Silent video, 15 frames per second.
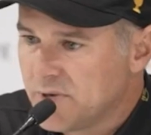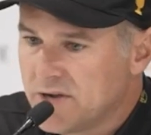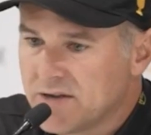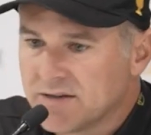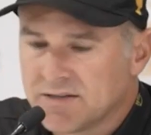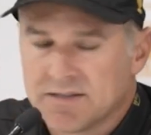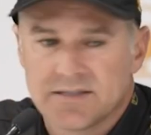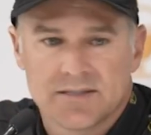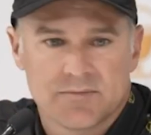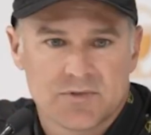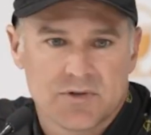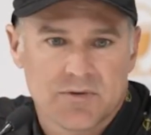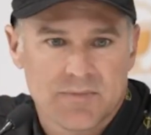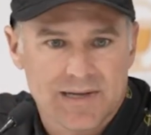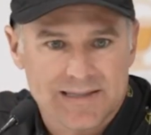and partners. I'm
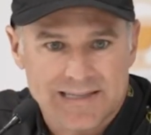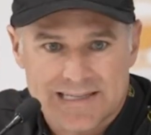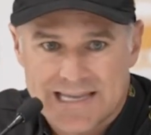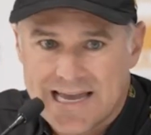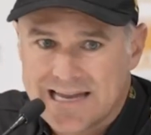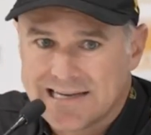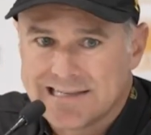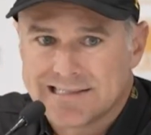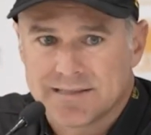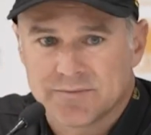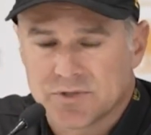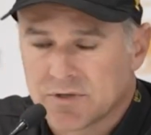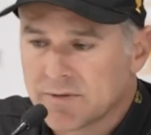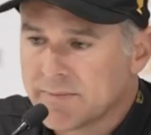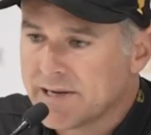talking about the caddies. I'm
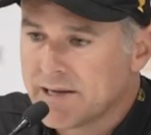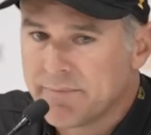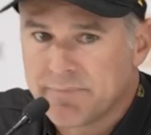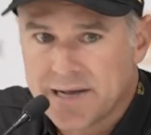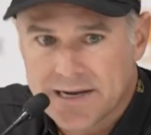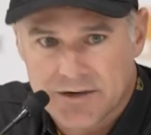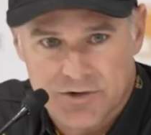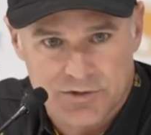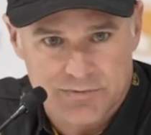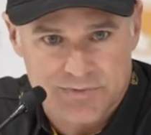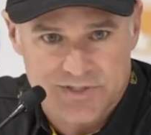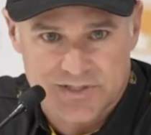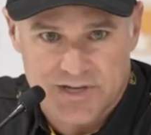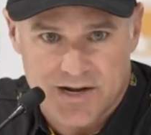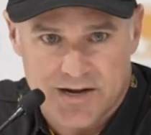talking about our backroom
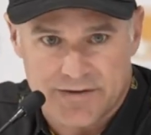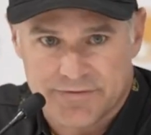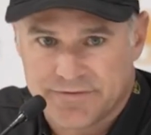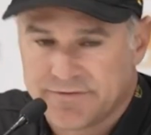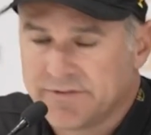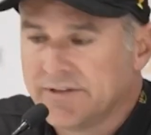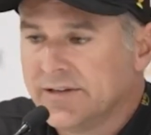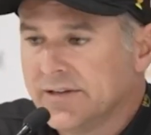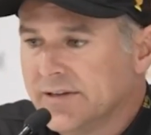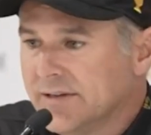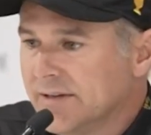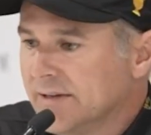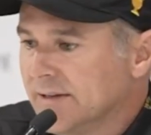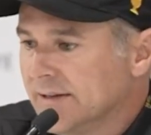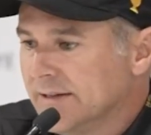staff.
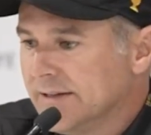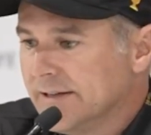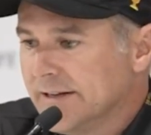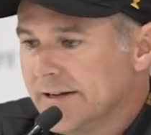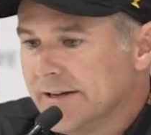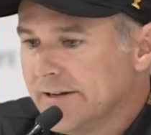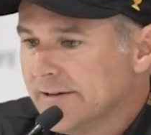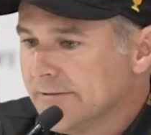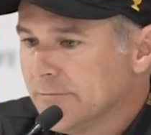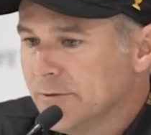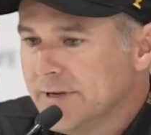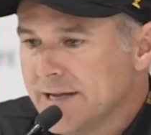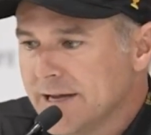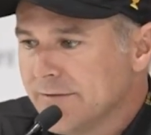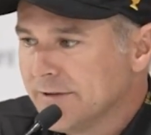
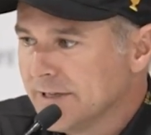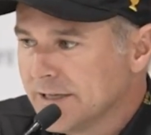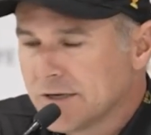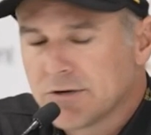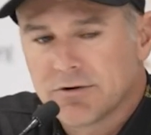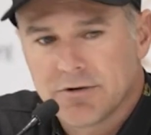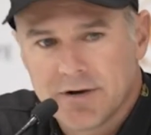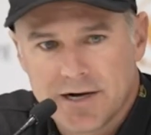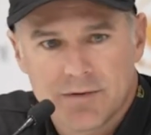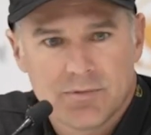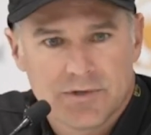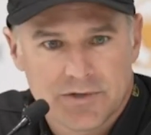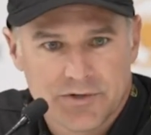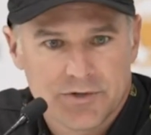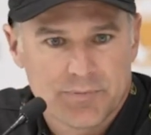We have an
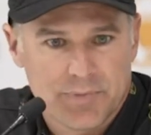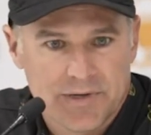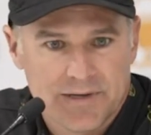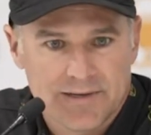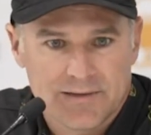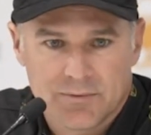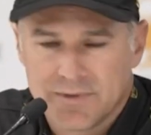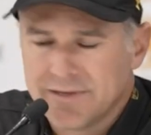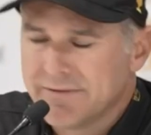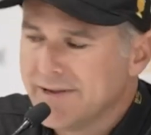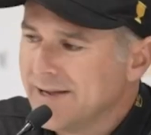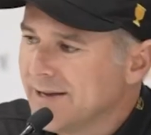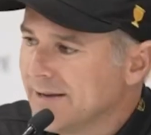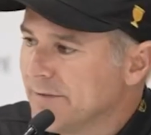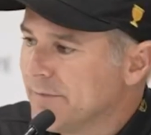incredible group here, and we have
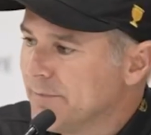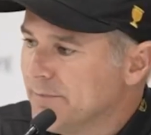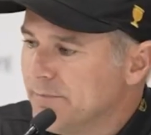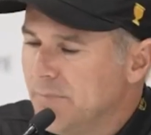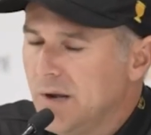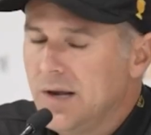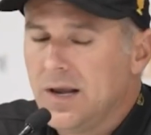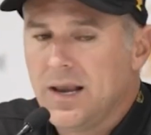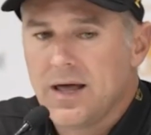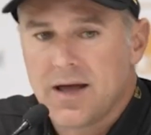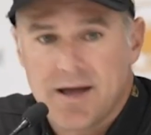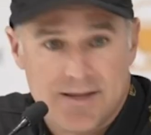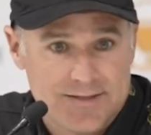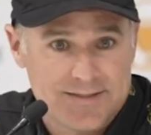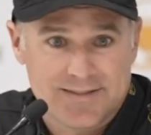had a
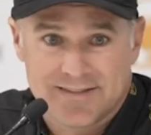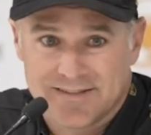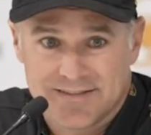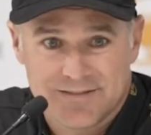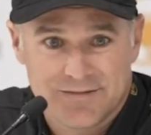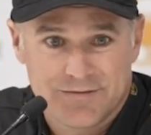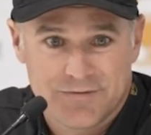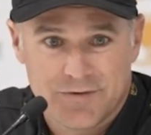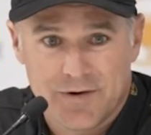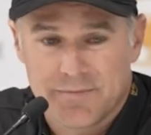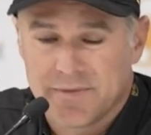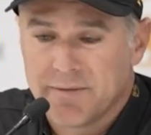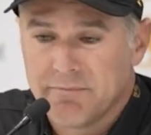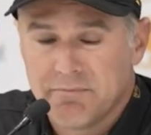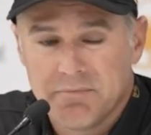blast
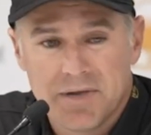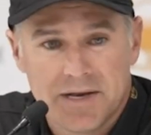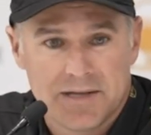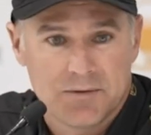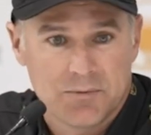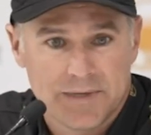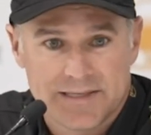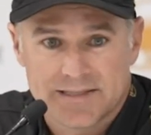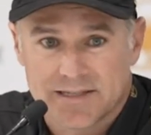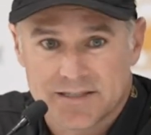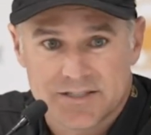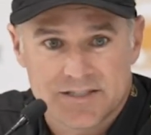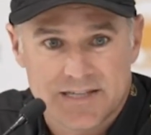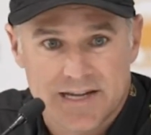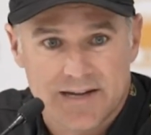from the minute we
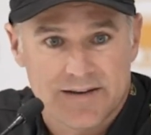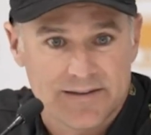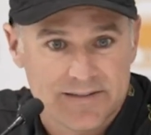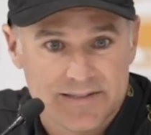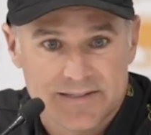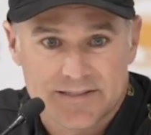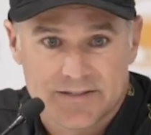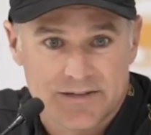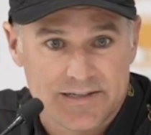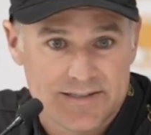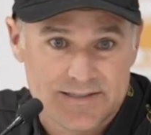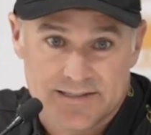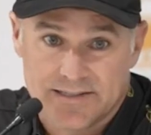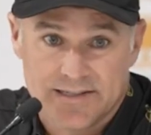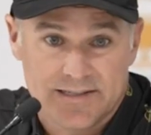touched down in this great
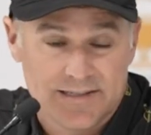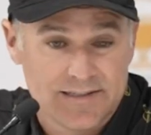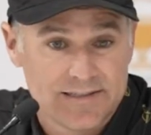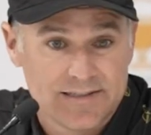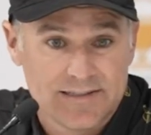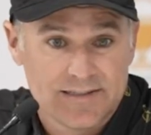city.